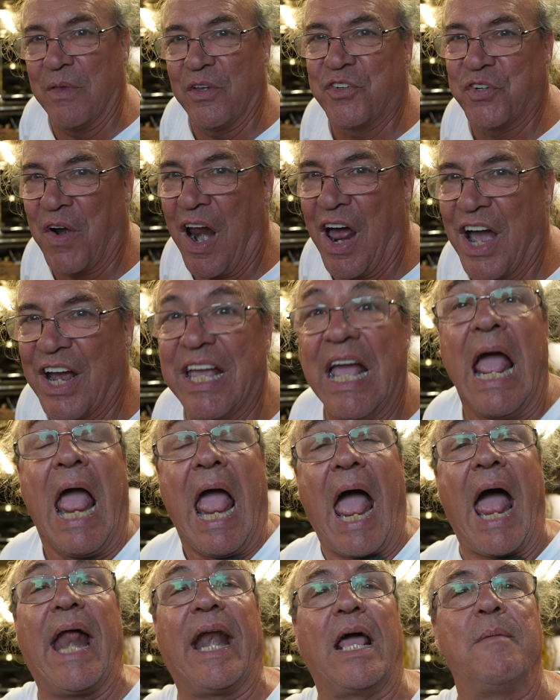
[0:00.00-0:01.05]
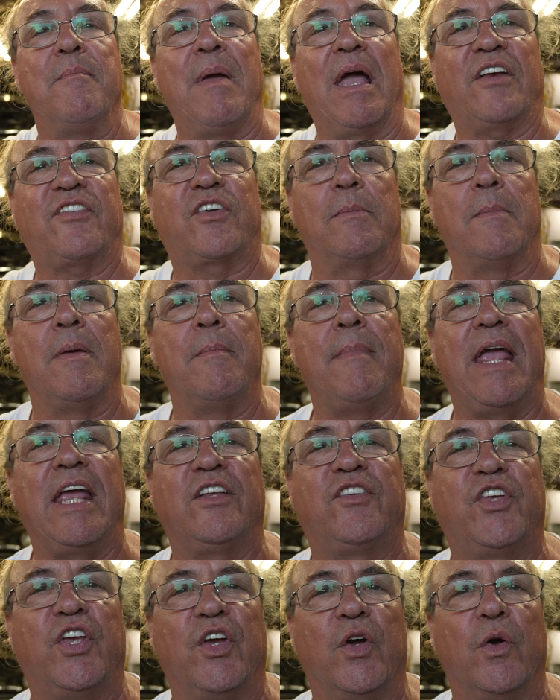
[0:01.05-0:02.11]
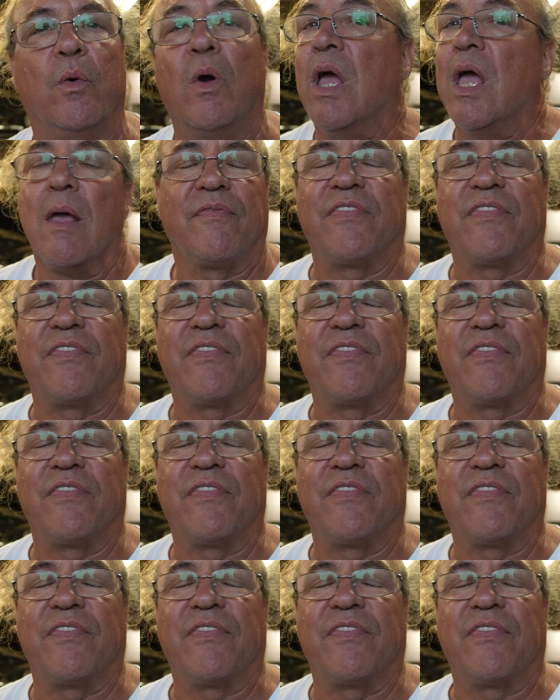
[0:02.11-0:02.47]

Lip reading: the truck, and I meshed them and made two.